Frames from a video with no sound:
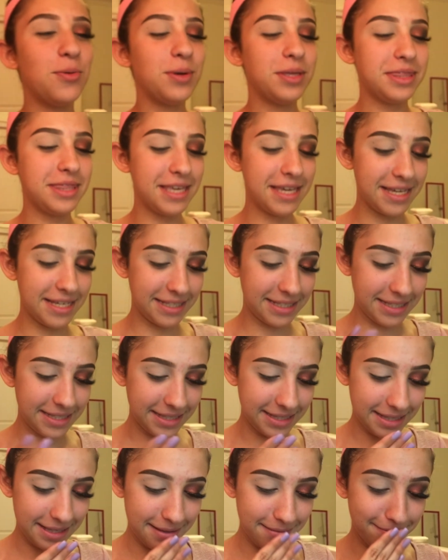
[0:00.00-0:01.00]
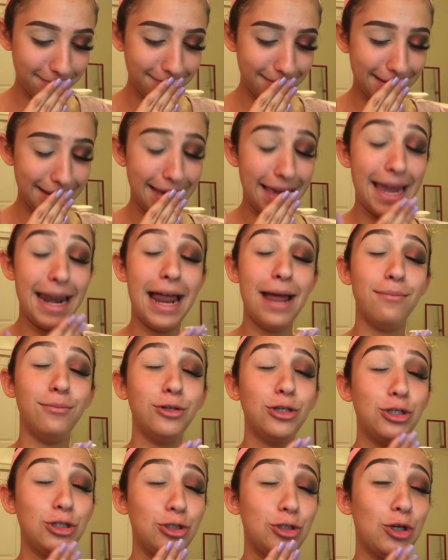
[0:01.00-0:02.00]
with this and I'm
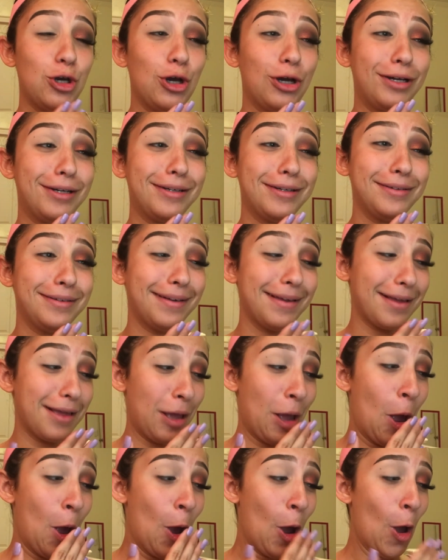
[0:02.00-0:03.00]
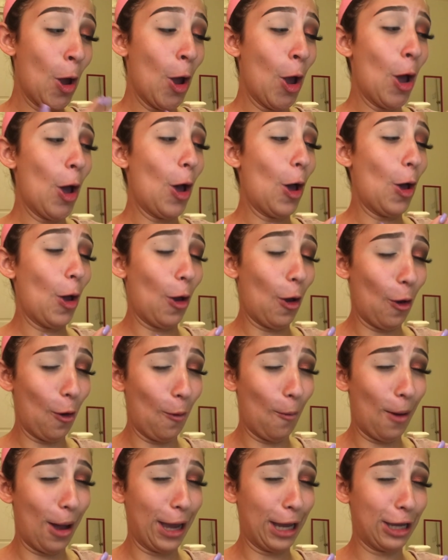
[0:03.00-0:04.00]
shook.
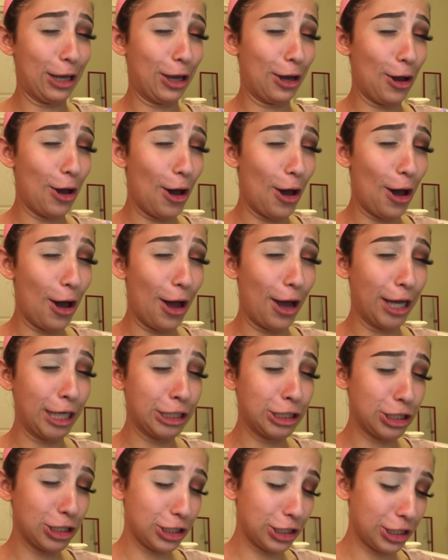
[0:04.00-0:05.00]
Oh my gosh.